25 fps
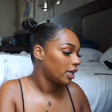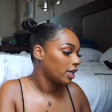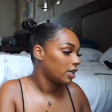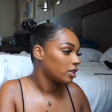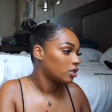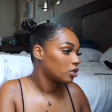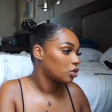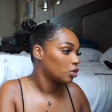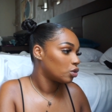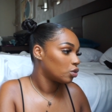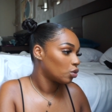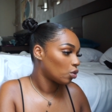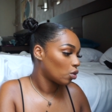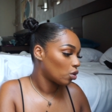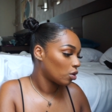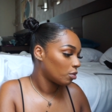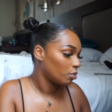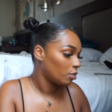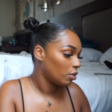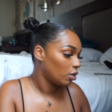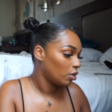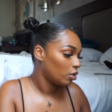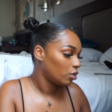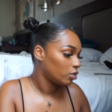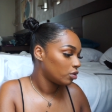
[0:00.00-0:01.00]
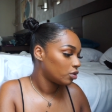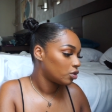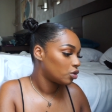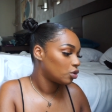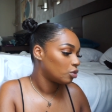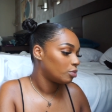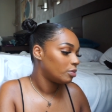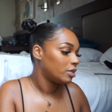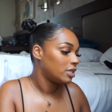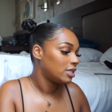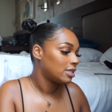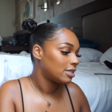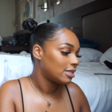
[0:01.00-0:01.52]
it's normal to
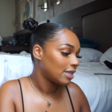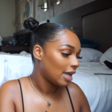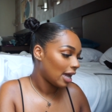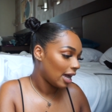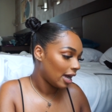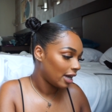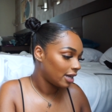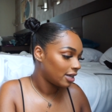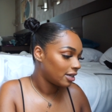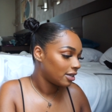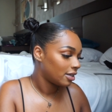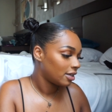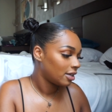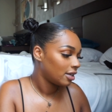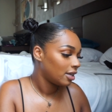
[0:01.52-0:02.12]
be sad?